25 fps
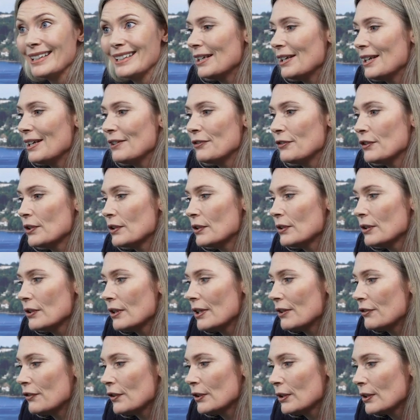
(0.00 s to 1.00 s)

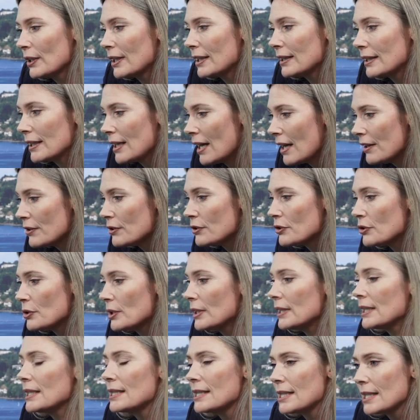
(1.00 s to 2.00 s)
If you look at the other
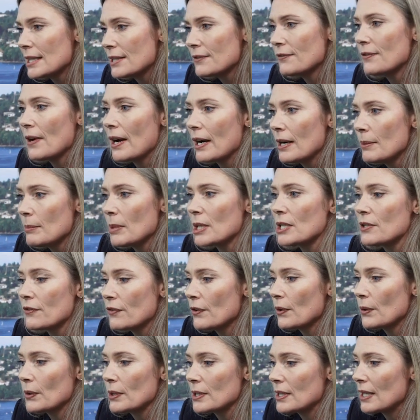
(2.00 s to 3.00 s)
treaties, it's very much
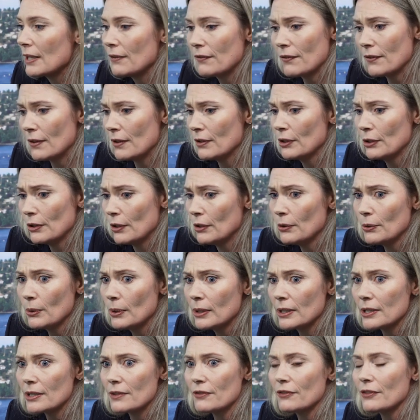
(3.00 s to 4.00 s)
focused. If the
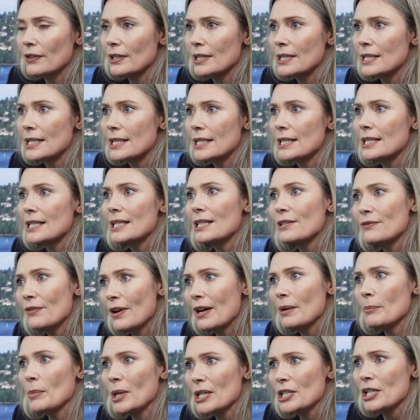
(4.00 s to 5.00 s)
nuclear, for instance, it's
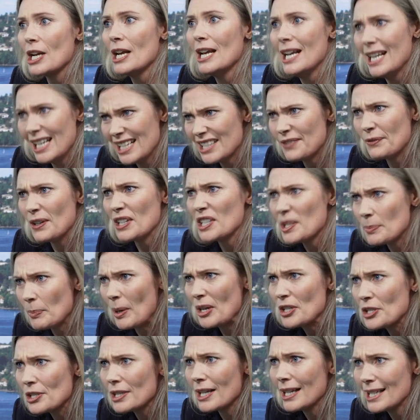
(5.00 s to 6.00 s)
very
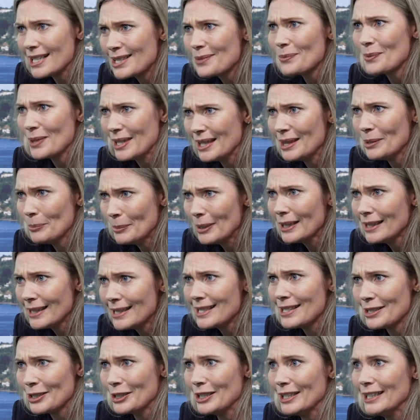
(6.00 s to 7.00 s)
specialized within the
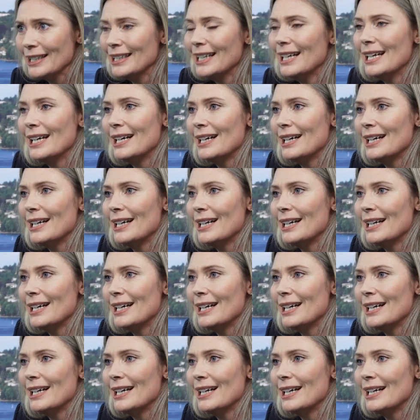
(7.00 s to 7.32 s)
military.